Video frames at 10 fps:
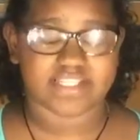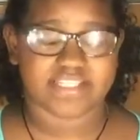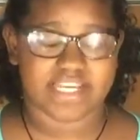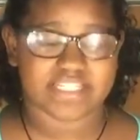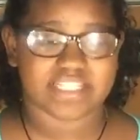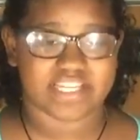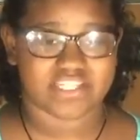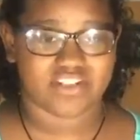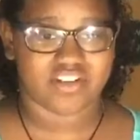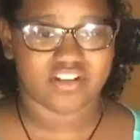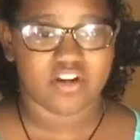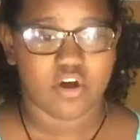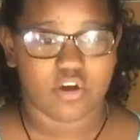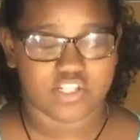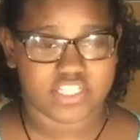dance like a star,
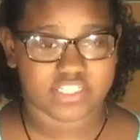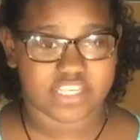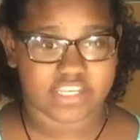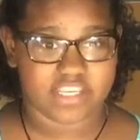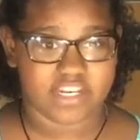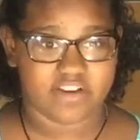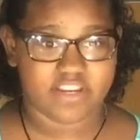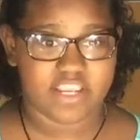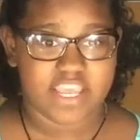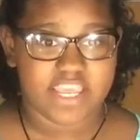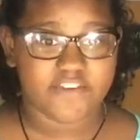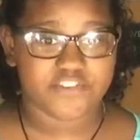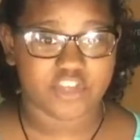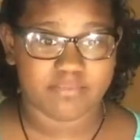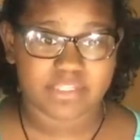or sing like a canary? If
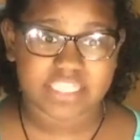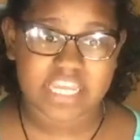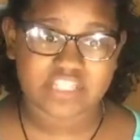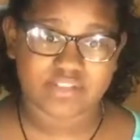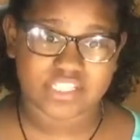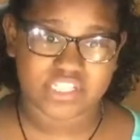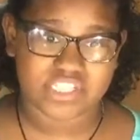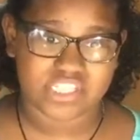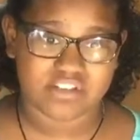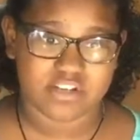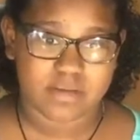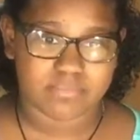so, Miss Katz wants to see you.